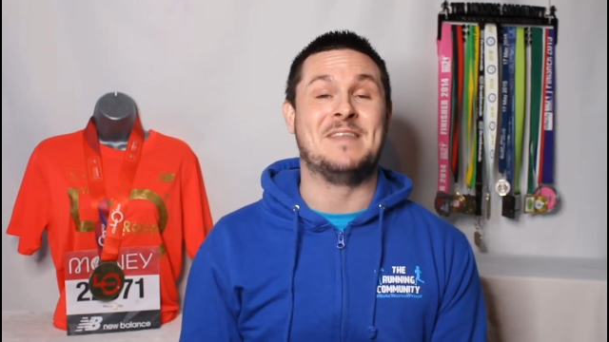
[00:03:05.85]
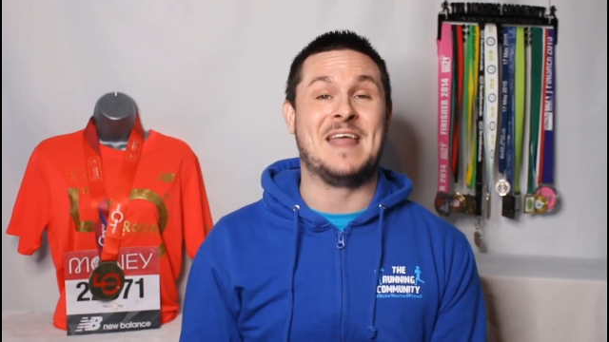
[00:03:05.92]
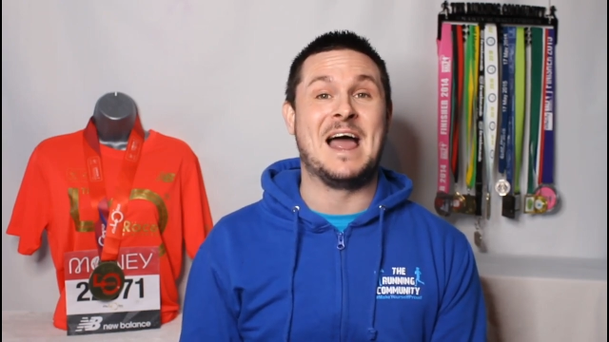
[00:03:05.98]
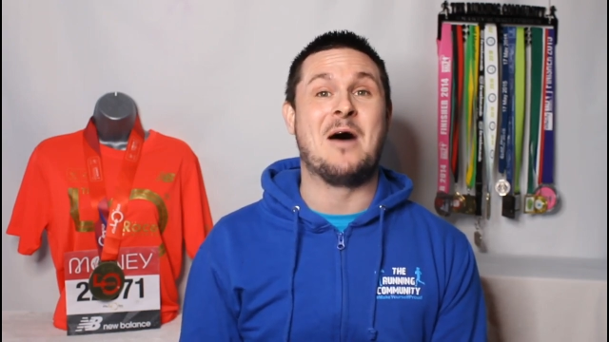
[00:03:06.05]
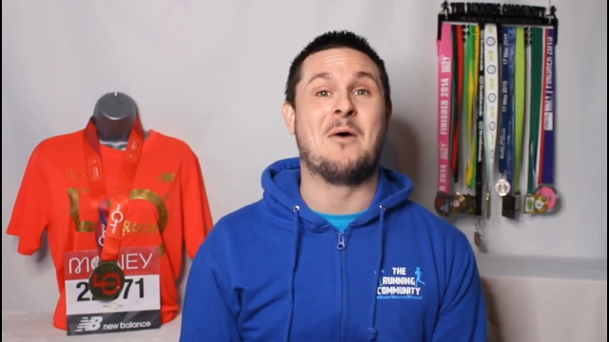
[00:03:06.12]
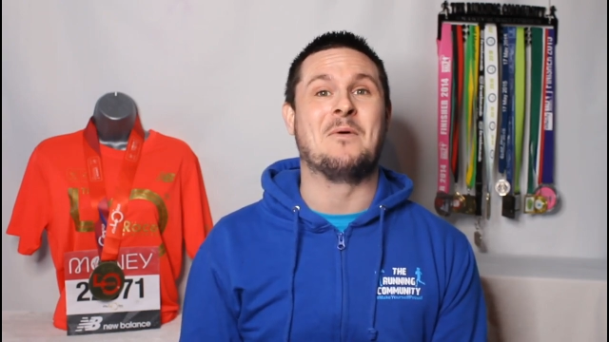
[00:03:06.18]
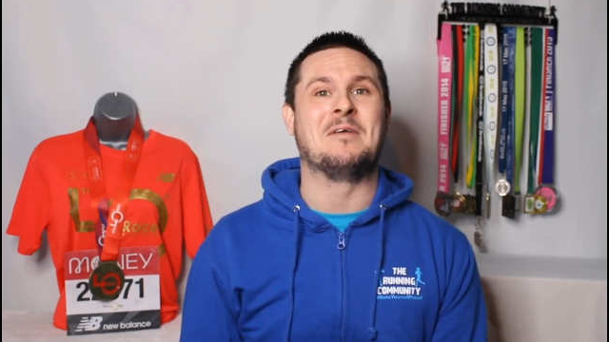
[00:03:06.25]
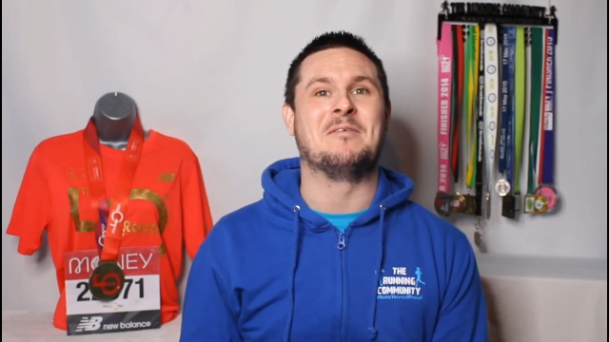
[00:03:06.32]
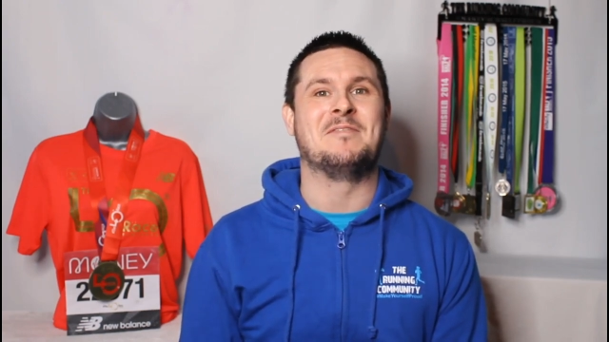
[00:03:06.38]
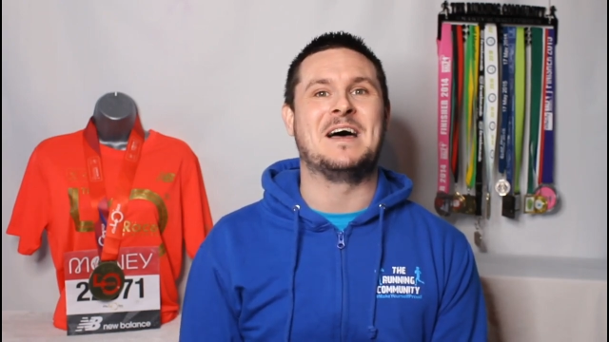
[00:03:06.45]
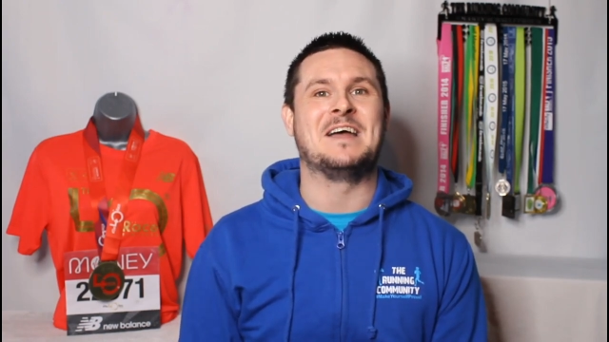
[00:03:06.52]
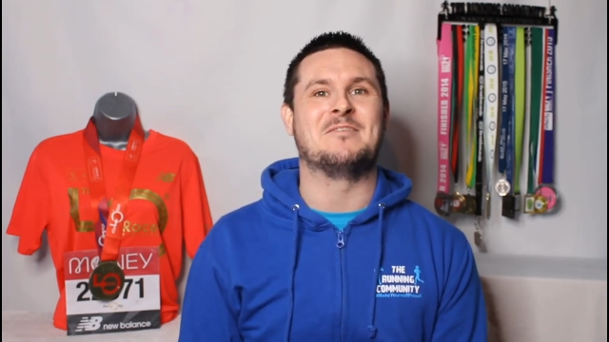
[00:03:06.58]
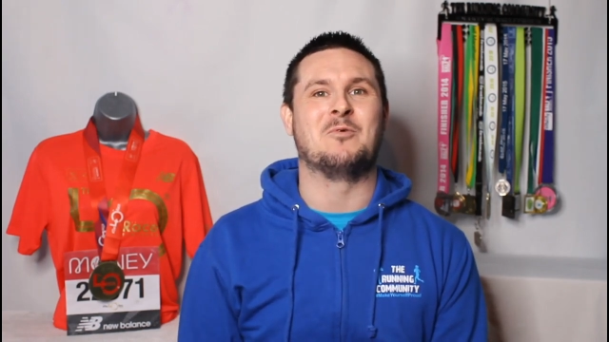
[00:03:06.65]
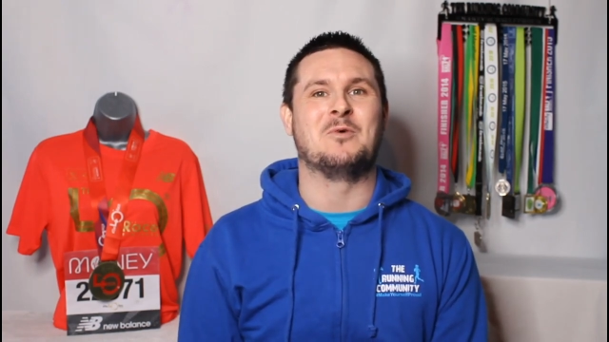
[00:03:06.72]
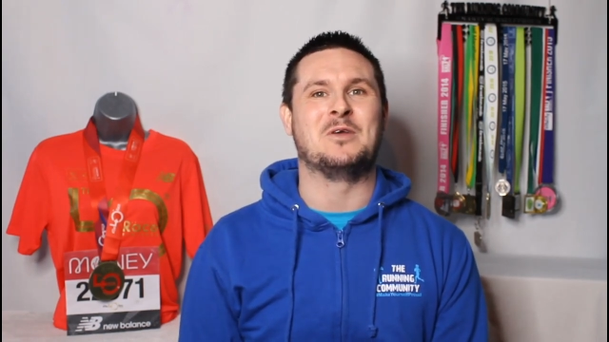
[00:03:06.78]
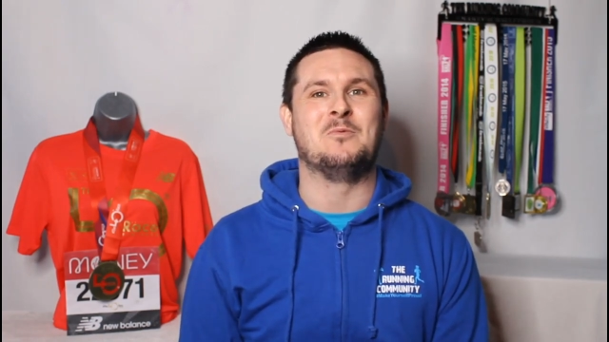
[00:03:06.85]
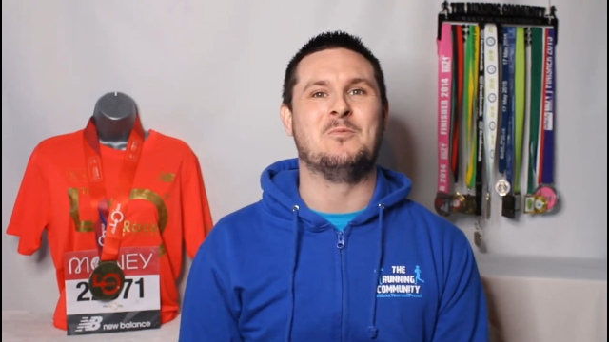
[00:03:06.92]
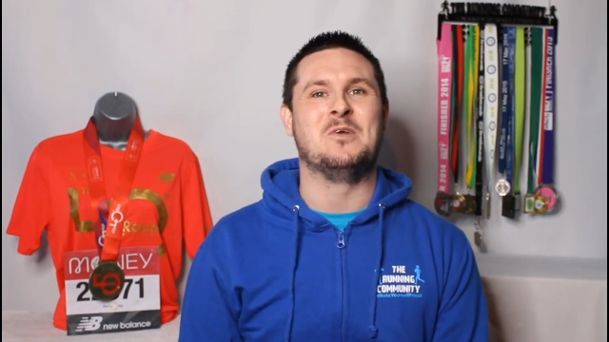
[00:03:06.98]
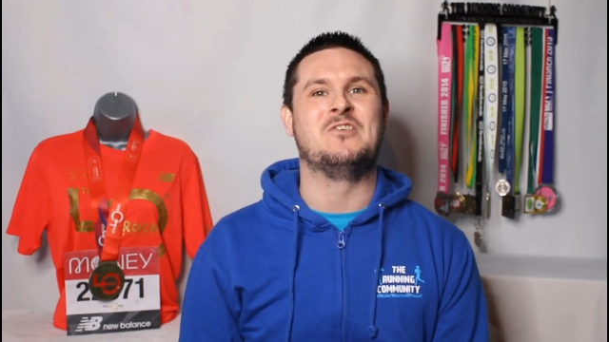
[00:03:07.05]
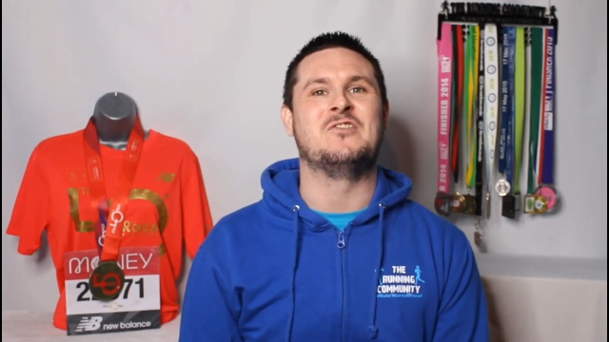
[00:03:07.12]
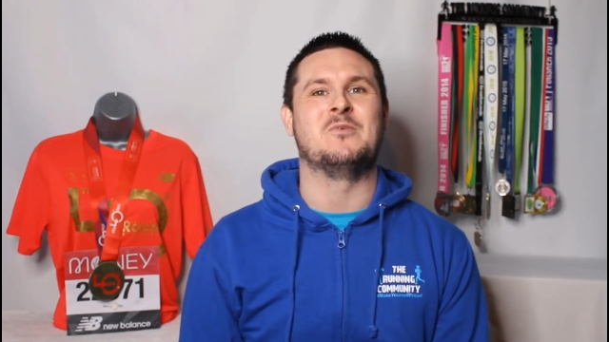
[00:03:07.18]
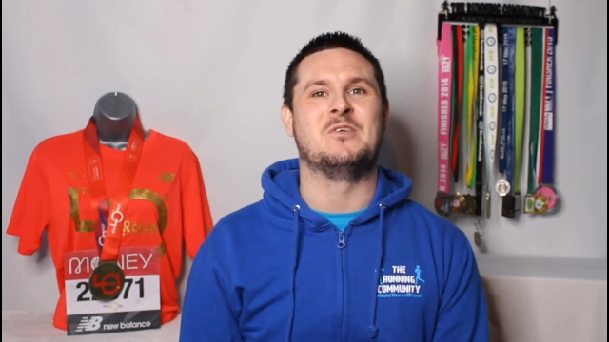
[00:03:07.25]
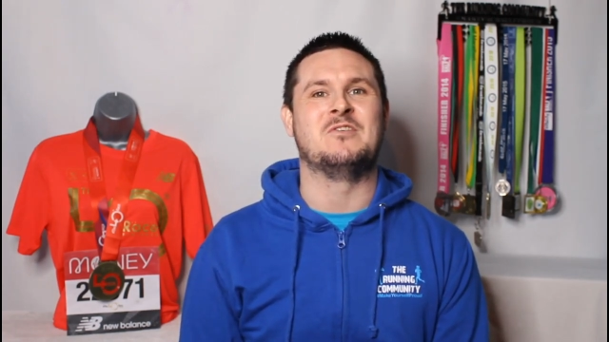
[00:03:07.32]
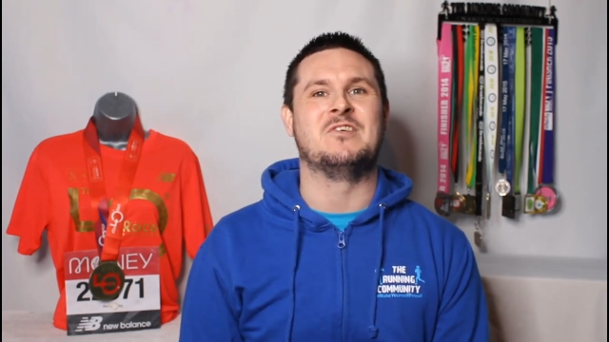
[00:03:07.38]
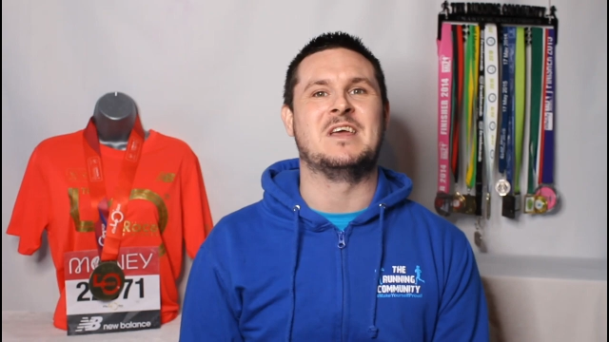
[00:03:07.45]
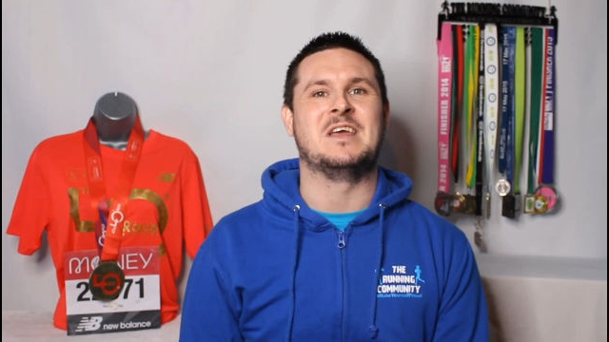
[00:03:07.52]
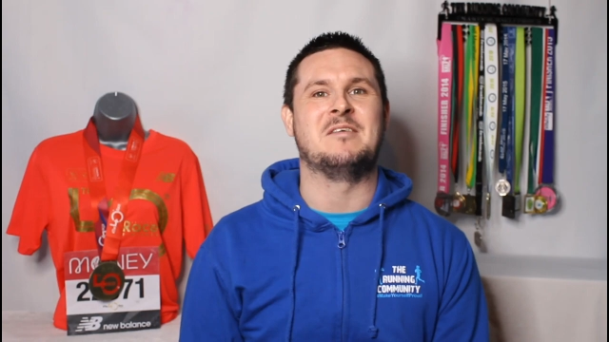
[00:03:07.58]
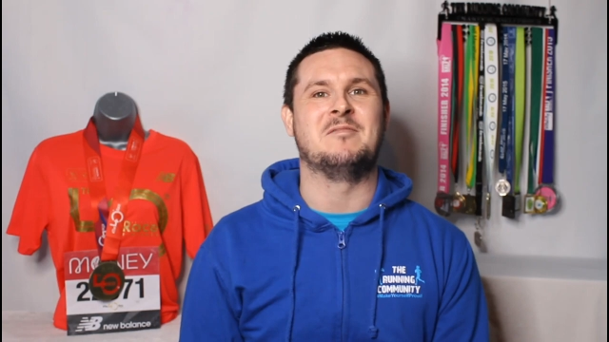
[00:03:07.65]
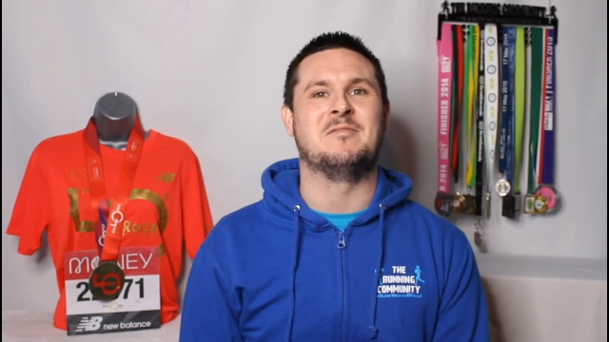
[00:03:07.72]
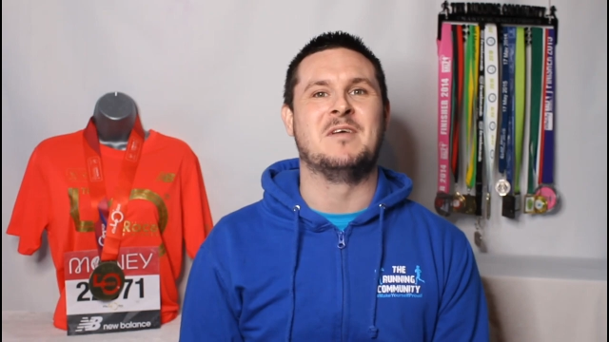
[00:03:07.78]
down if that's what you wish to
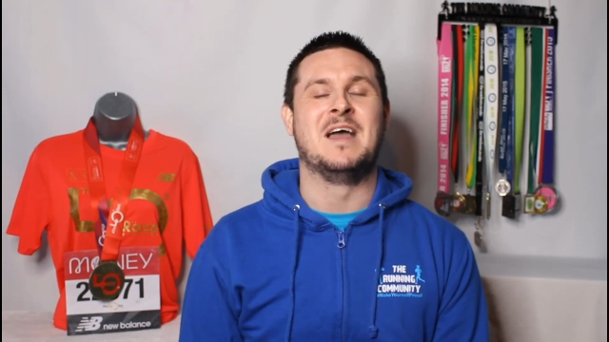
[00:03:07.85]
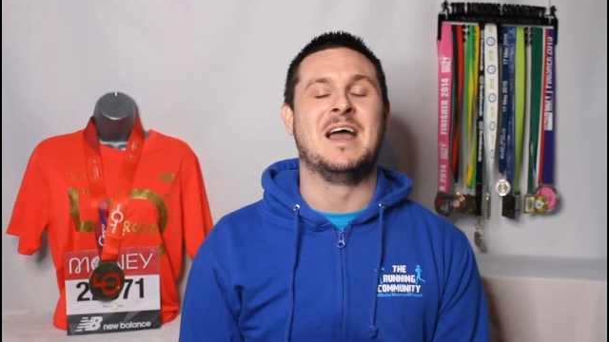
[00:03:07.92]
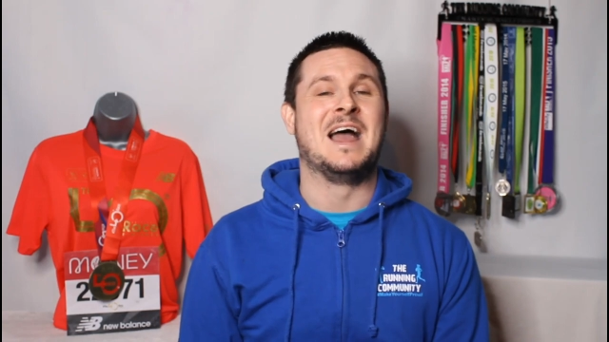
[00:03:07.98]
achieve,